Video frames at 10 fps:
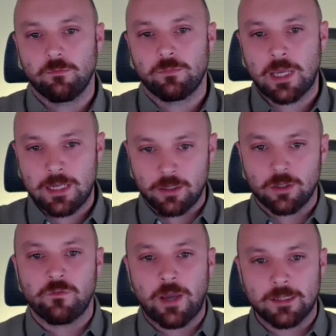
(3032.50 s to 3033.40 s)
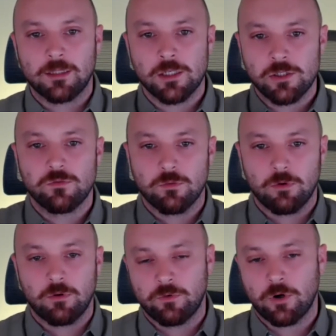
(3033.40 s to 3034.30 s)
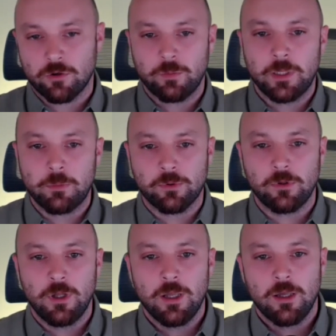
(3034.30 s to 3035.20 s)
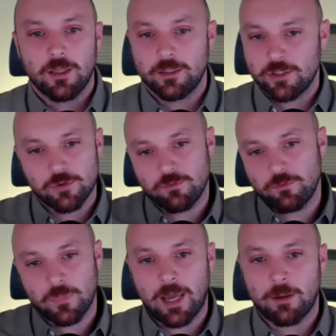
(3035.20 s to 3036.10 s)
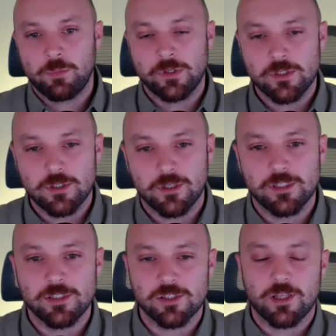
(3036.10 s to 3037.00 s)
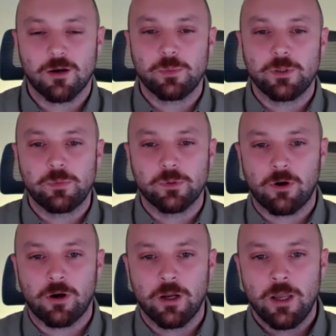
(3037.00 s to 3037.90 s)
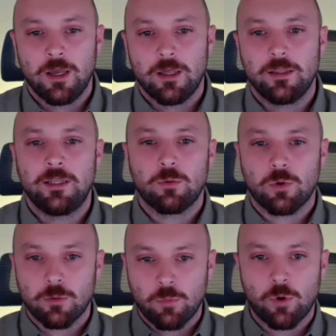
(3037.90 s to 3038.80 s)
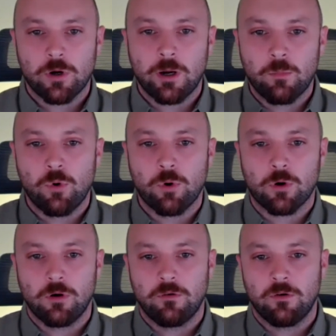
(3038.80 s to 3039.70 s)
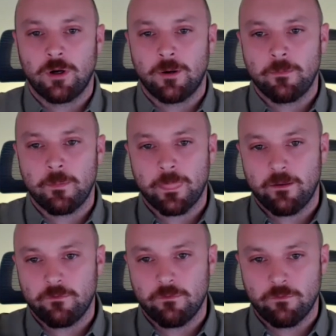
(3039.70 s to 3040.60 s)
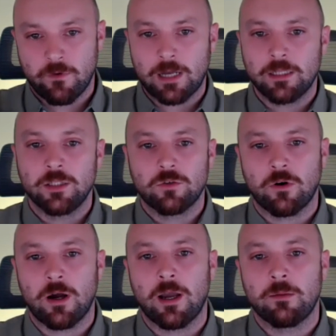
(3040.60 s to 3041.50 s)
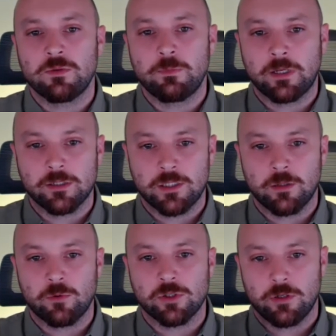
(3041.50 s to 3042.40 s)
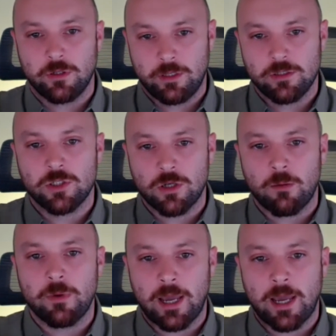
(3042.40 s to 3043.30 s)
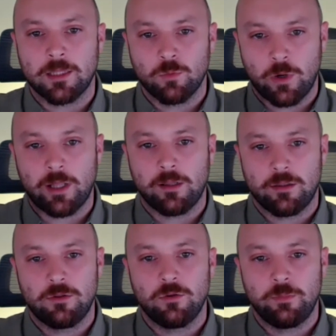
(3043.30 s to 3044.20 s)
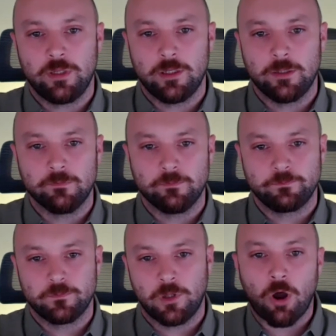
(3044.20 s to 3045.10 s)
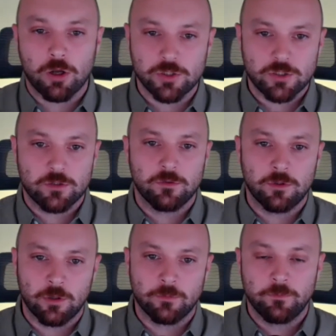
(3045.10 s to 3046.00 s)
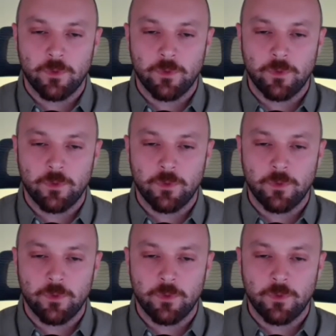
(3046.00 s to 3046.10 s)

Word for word: taking advantage of other people, and this happens, it's just how people are, there were more and more um violent crimes, because there were some had wealth to be lost, you know,